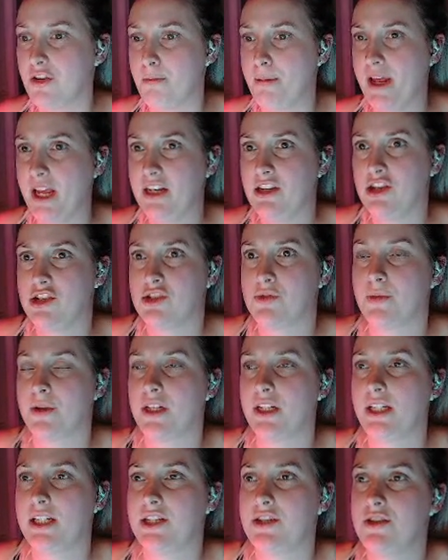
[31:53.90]
pages
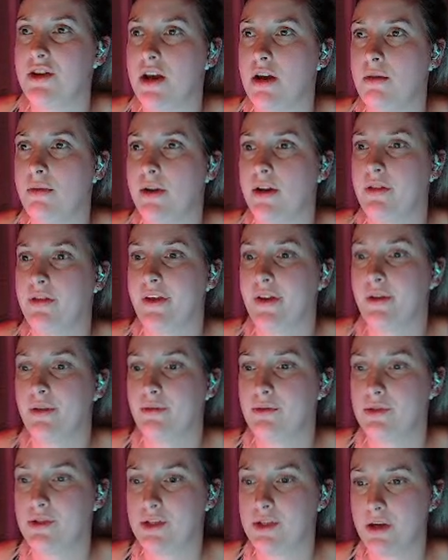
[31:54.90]
really do not want to load,
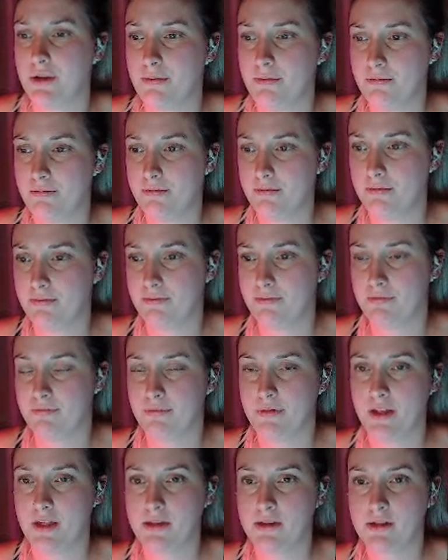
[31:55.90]
so
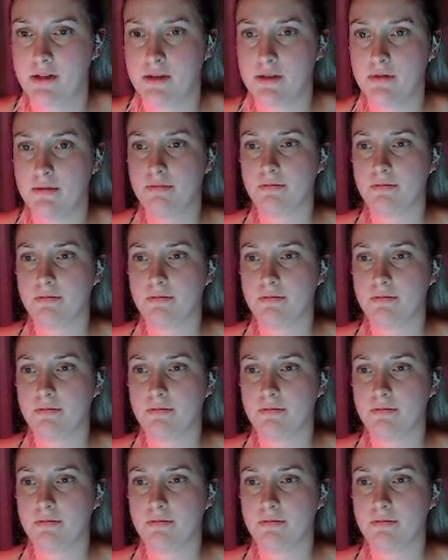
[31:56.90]
that's